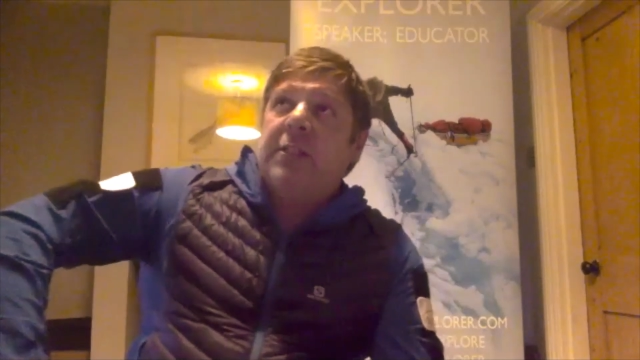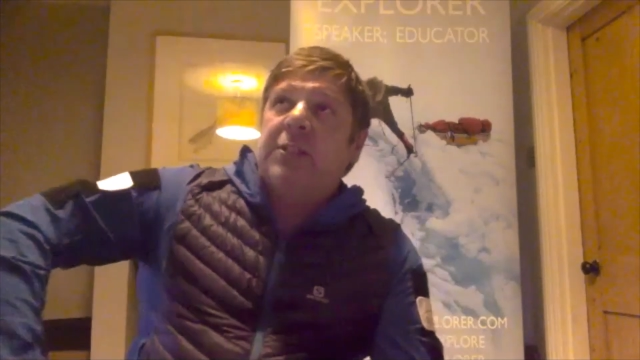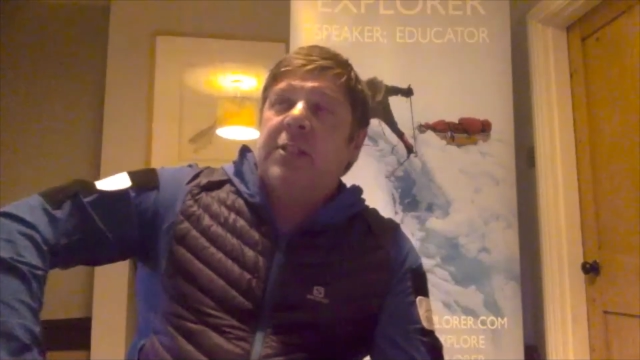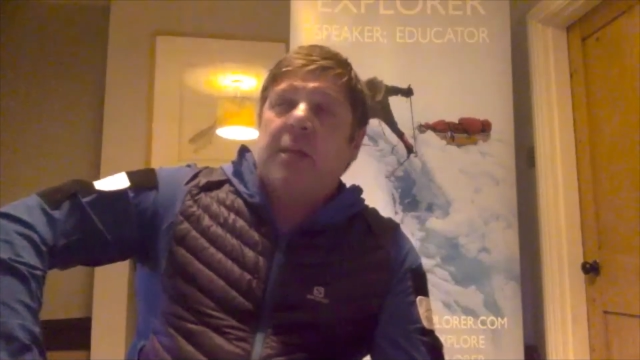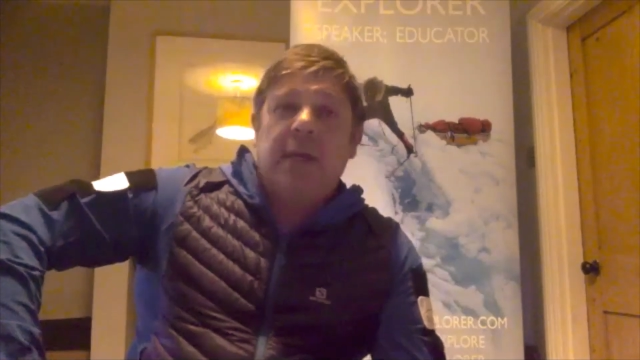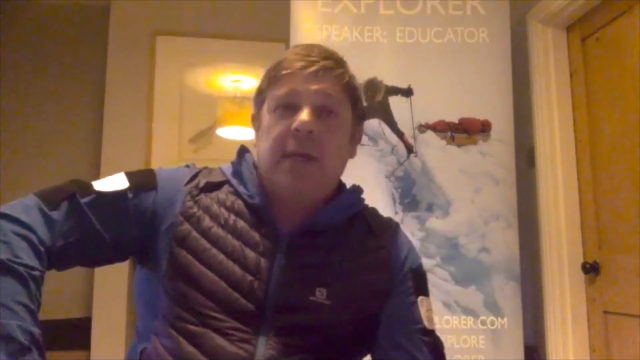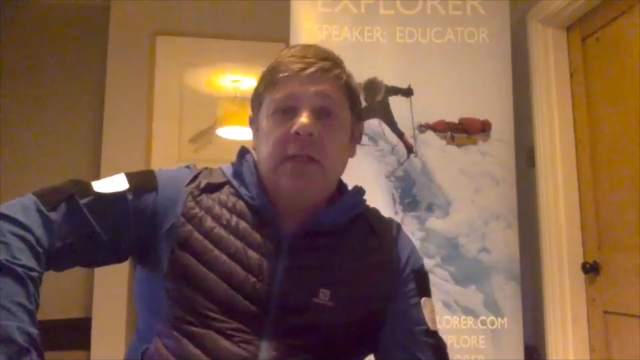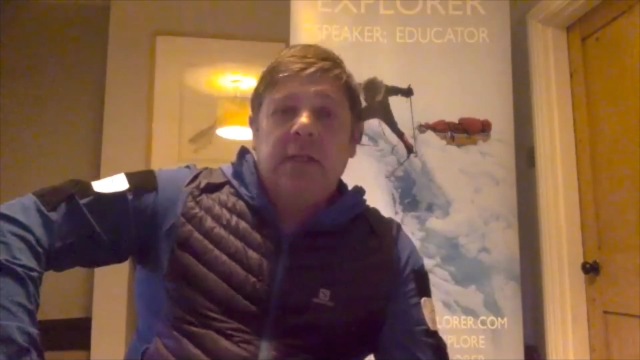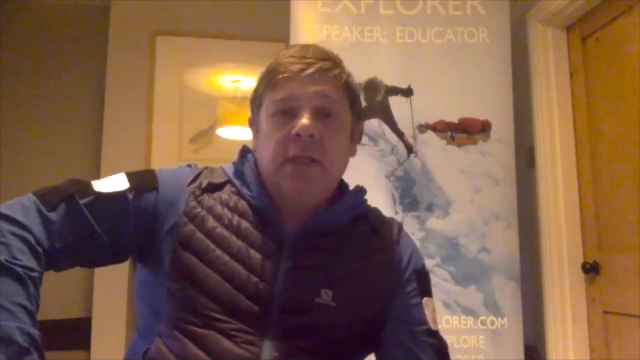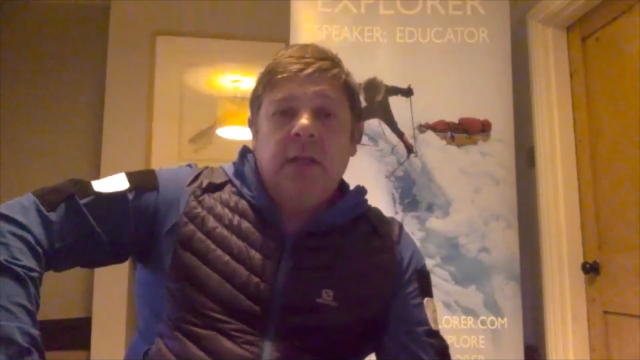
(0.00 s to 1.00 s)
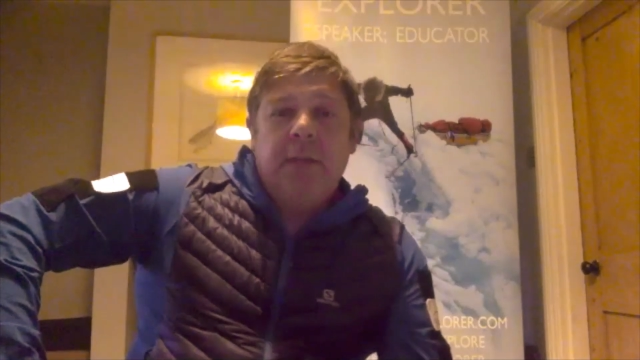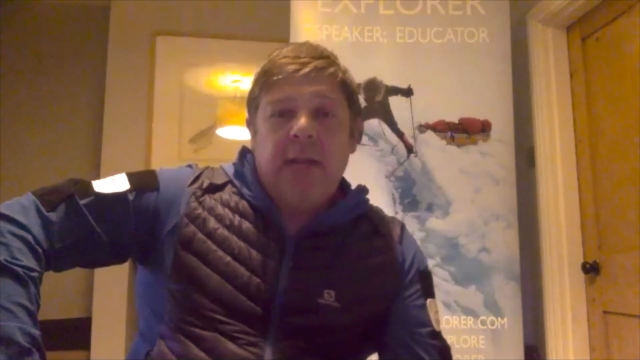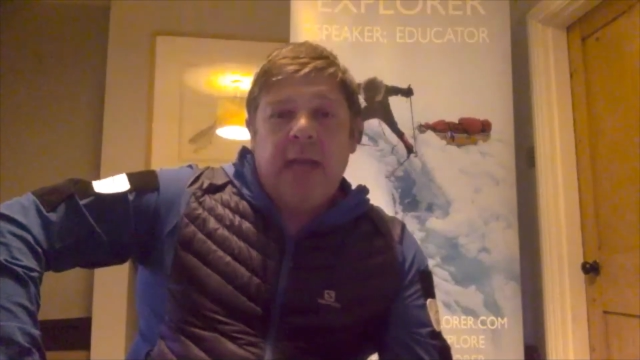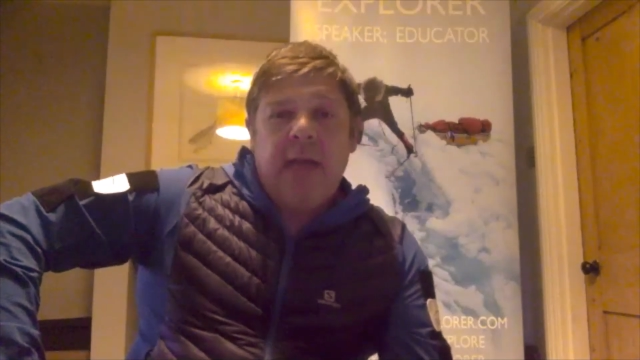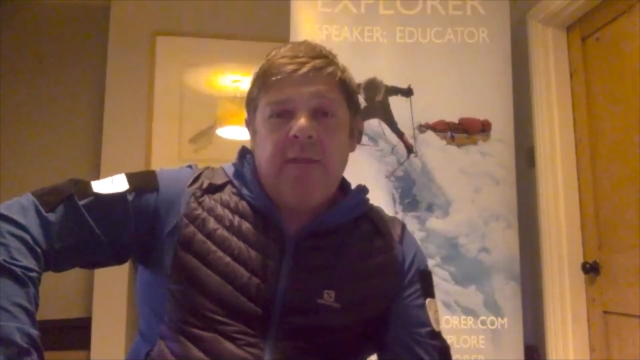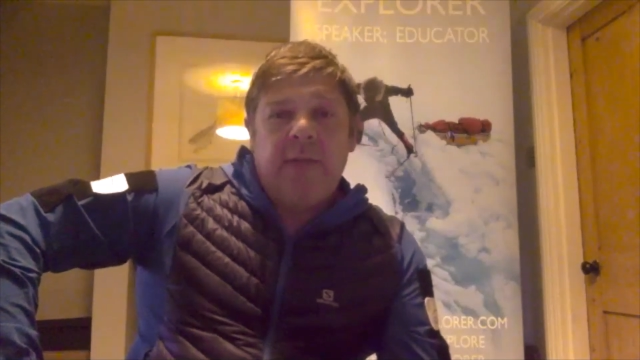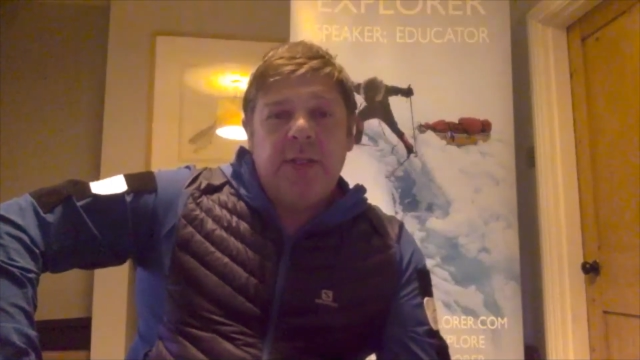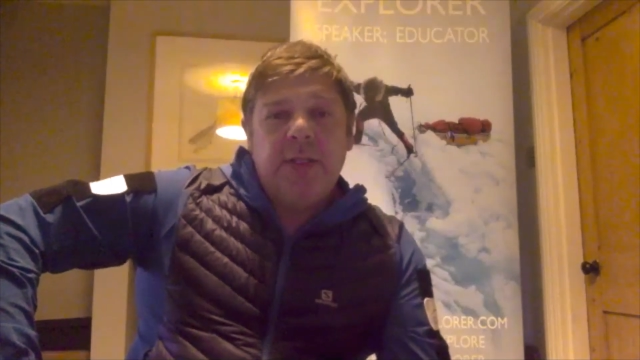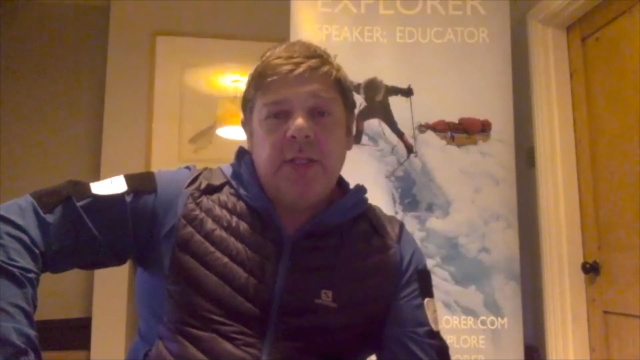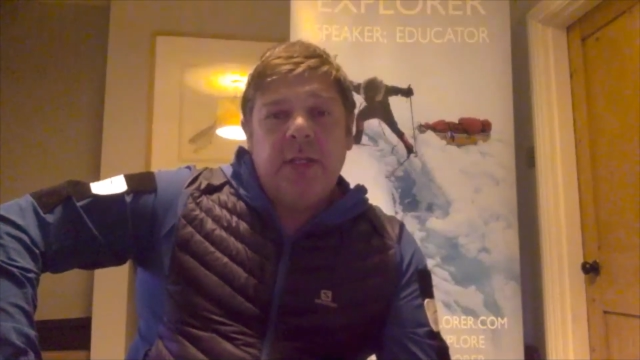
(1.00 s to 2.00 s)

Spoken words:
the summit of Mount Everest.